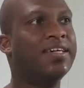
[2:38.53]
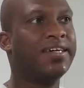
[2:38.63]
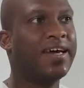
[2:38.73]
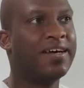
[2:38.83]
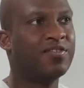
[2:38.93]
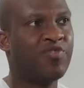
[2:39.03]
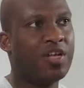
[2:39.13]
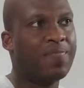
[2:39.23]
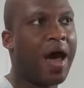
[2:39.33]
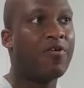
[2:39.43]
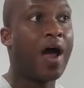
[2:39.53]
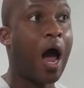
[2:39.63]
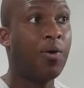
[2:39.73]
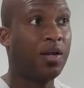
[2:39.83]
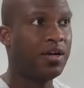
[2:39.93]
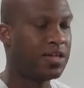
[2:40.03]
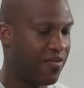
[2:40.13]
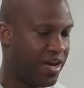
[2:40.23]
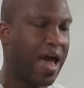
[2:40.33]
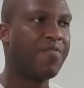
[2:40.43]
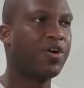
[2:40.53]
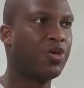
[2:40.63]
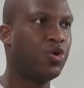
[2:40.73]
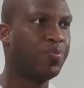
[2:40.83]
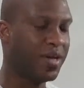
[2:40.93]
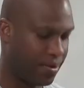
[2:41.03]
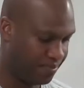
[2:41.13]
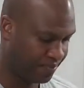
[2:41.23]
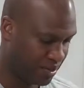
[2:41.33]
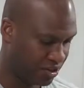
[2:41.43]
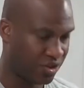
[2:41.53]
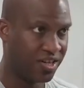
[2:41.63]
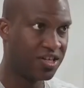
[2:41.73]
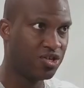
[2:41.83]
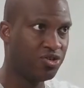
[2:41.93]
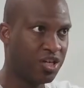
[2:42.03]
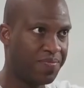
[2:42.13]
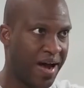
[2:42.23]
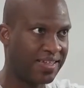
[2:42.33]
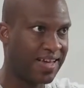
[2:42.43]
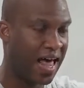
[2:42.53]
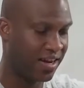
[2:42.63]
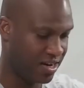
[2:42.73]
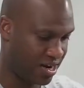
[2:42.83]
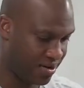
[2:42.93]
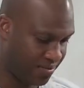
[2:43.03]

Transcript: it doesn't really matter how it looks, I already have it cubed up. So this is usually my salad cut.